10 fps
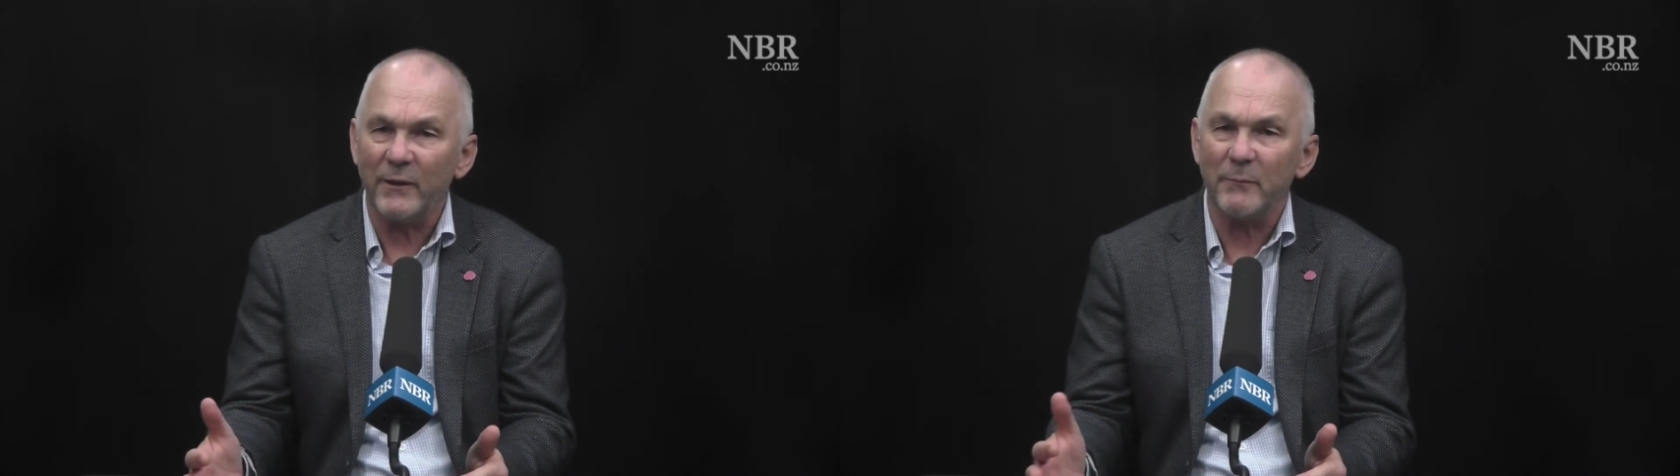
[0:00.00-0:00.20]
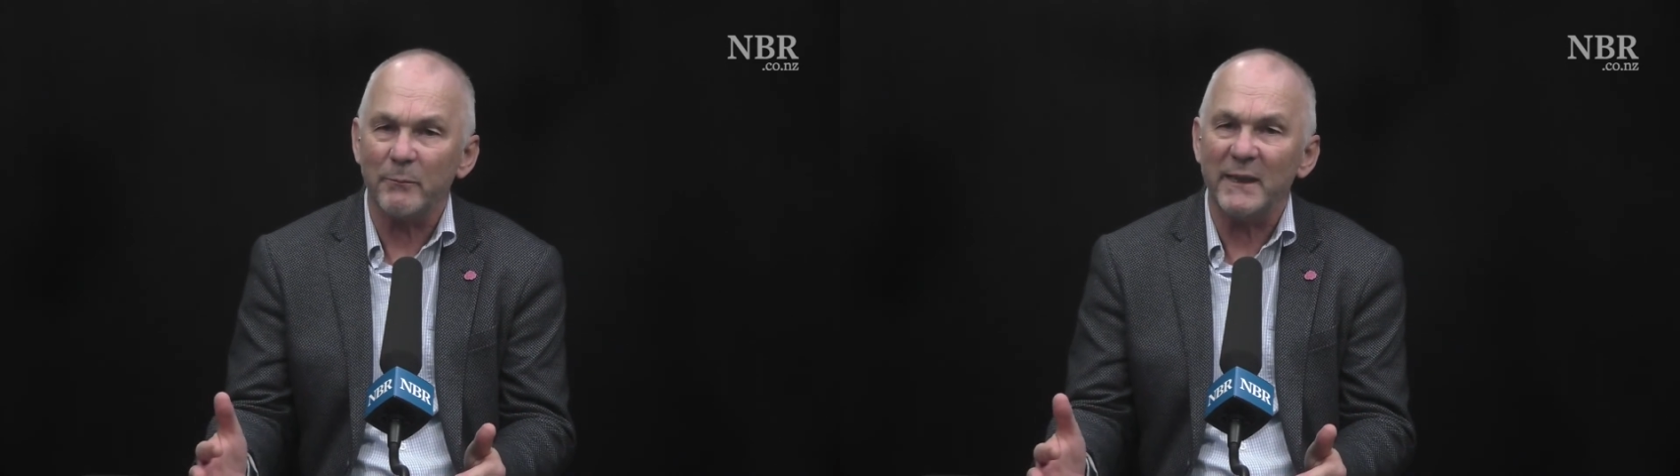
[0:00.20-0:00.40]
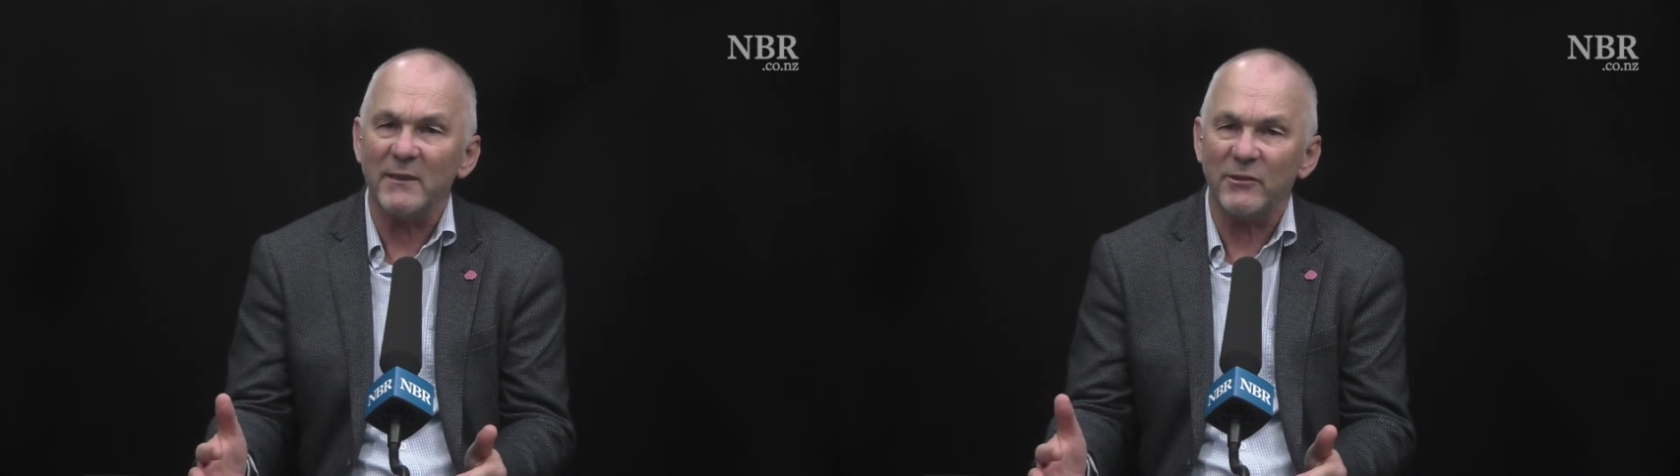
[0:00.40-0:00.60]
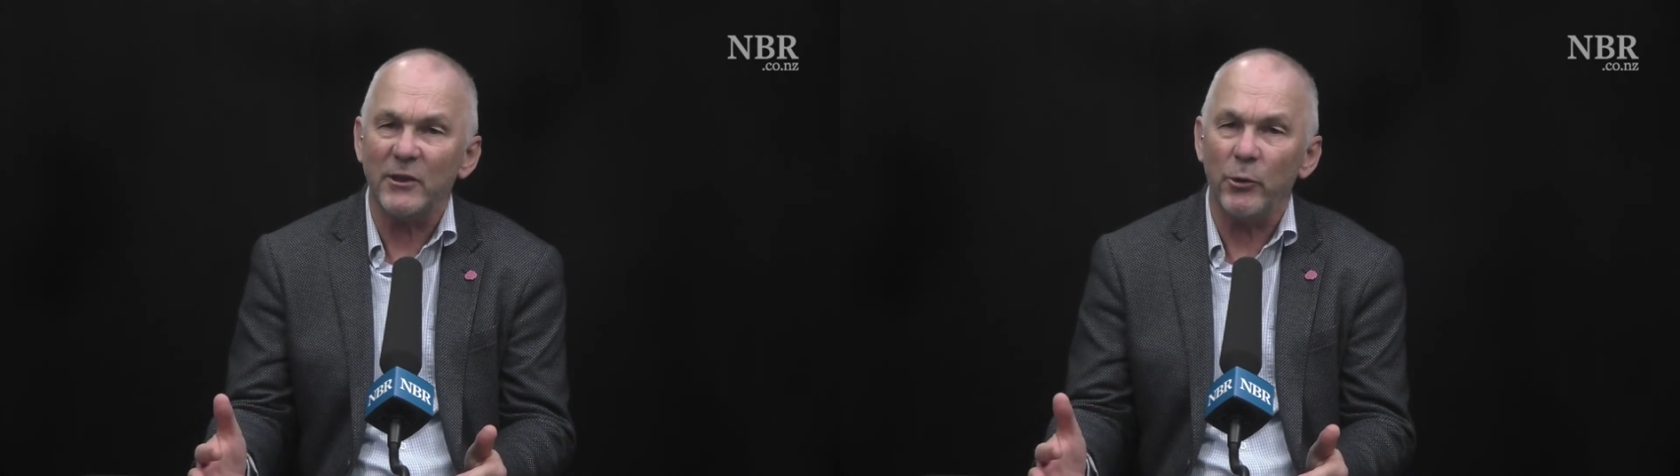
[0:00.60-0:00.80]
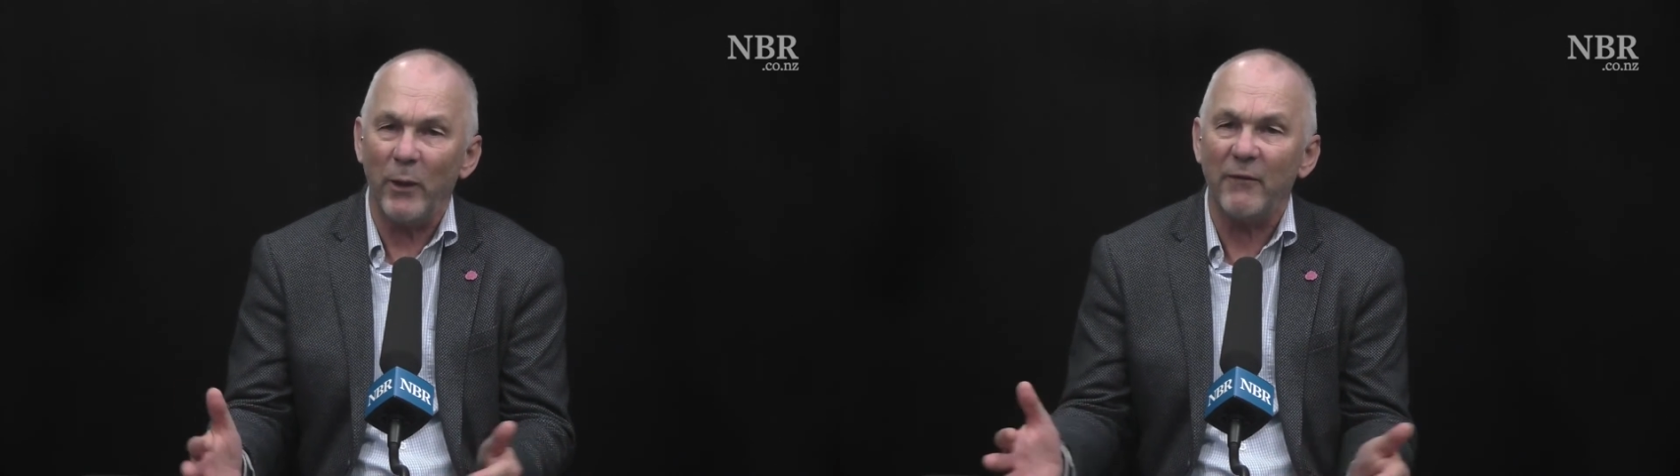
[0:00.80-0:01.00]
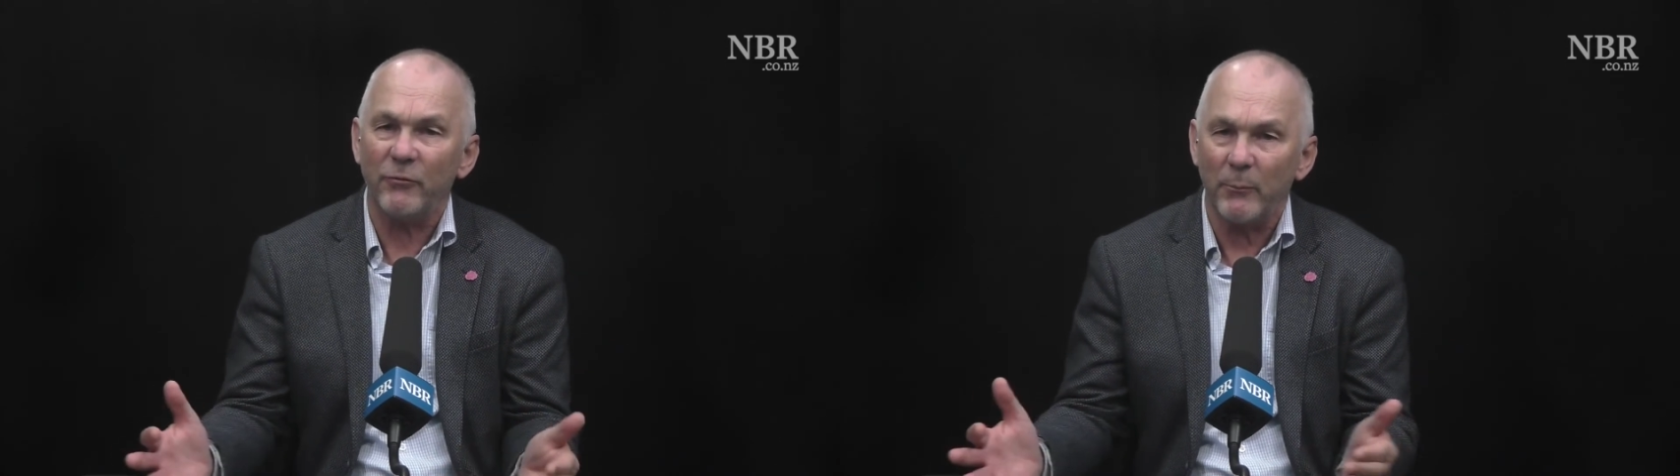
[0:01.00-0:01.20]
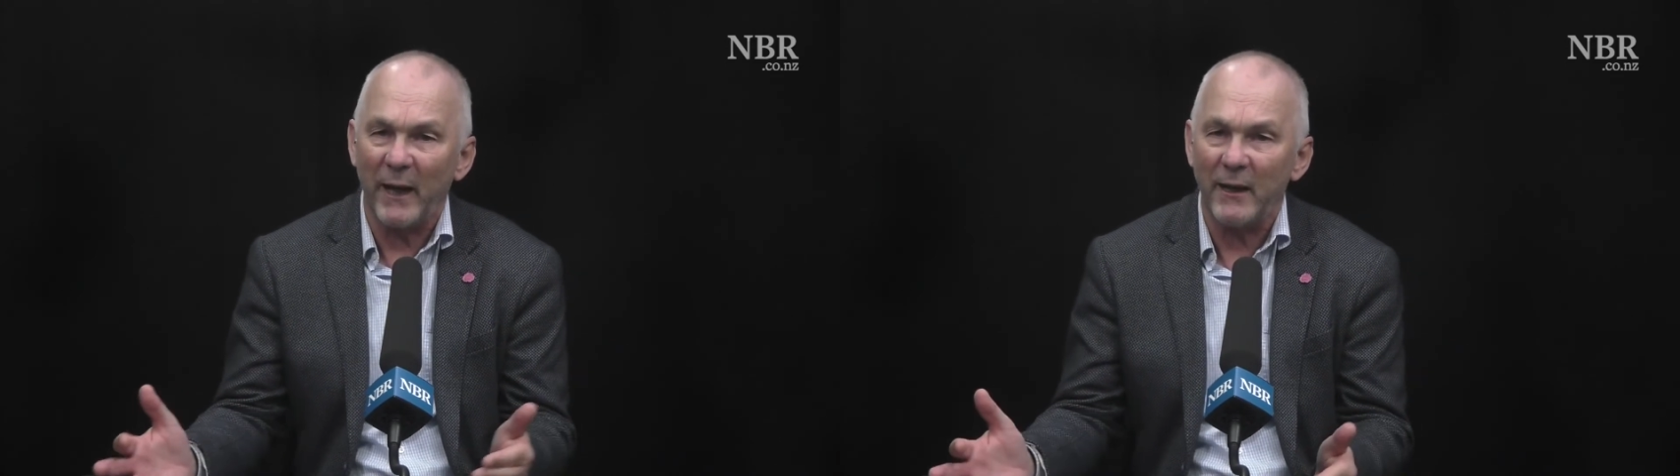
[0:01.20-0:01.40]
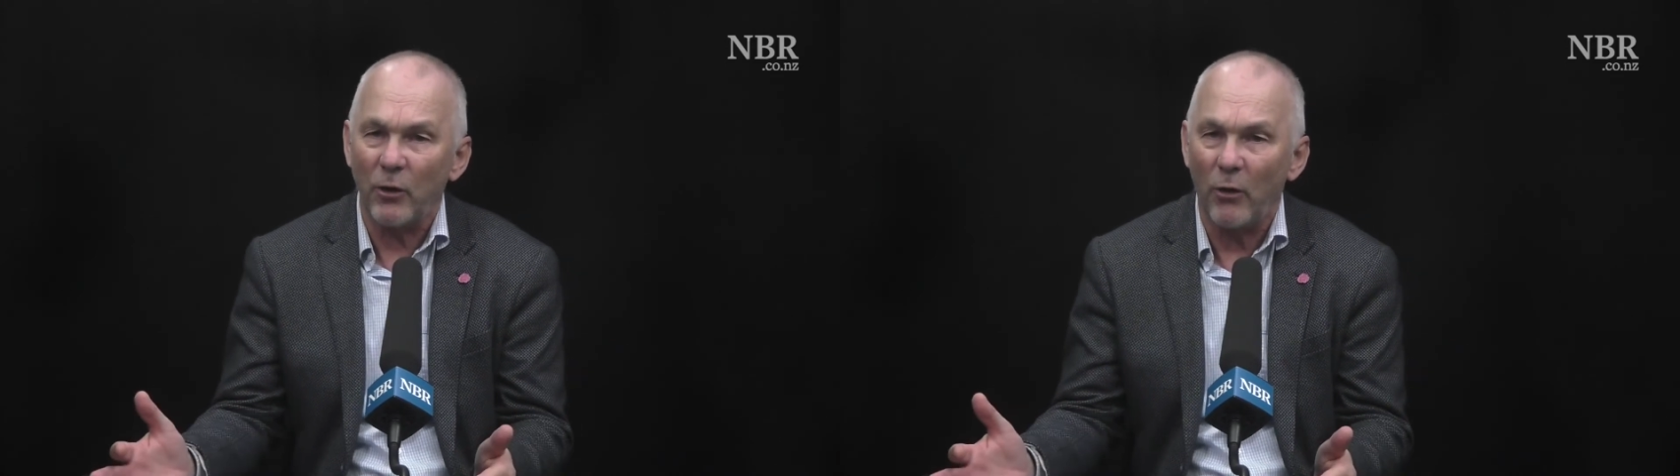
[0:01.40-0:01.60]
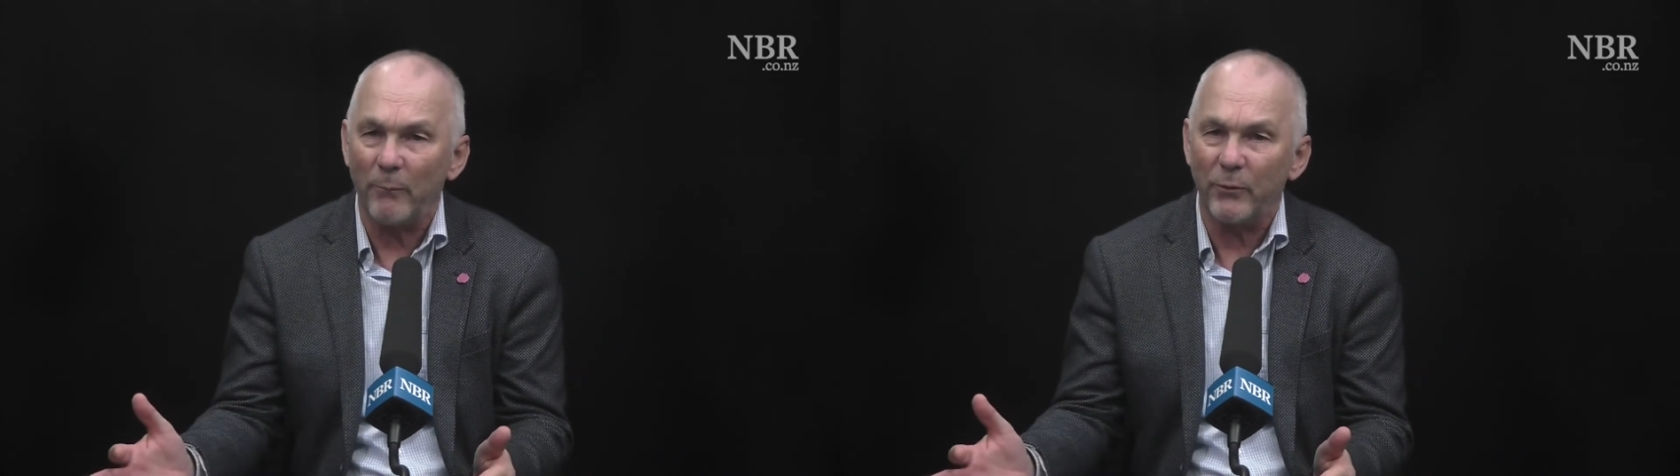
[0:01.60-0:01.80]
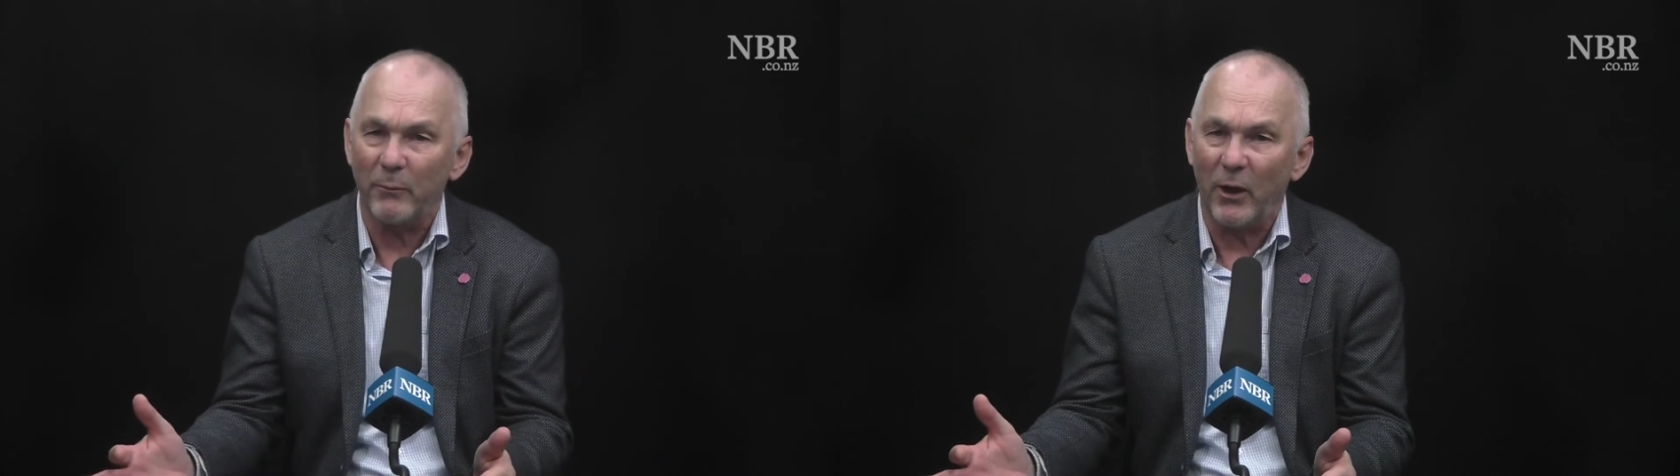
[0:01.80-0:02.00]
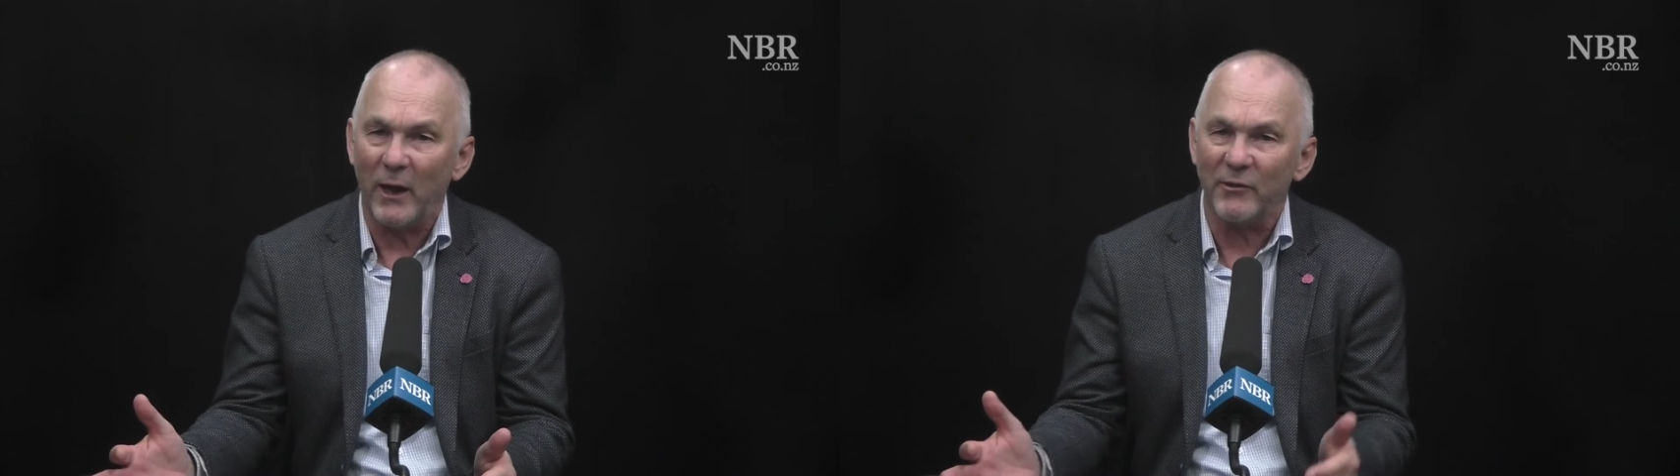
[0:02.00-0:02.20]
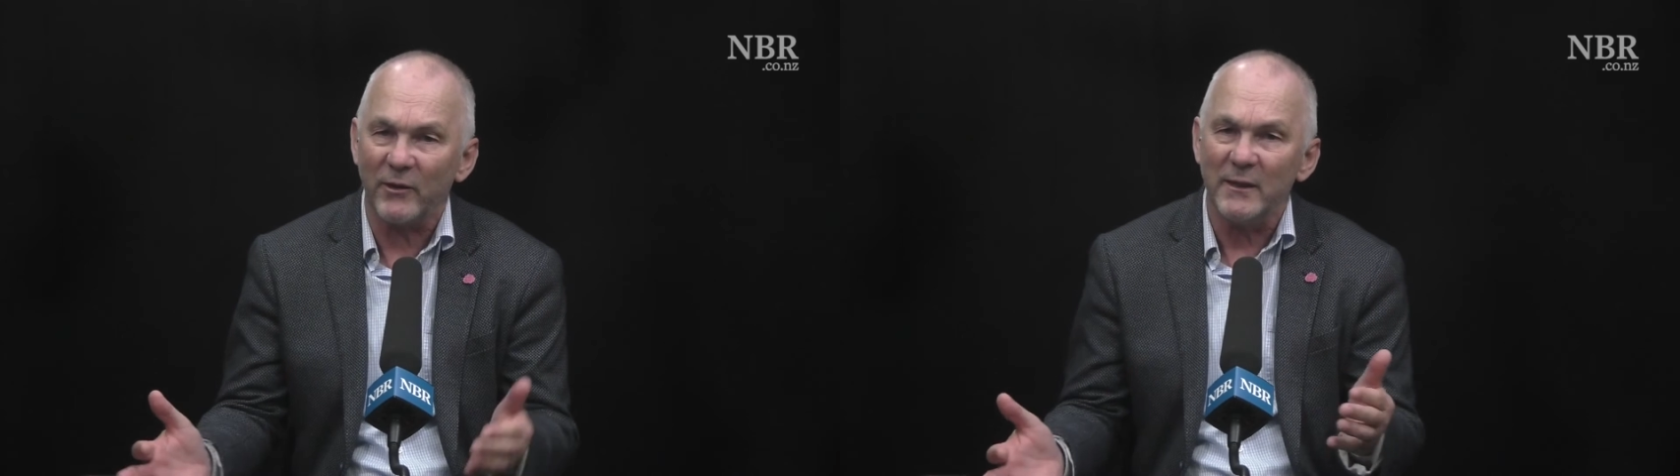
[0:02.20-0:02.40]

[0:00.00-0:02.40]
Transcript: it means that you have to make compromise.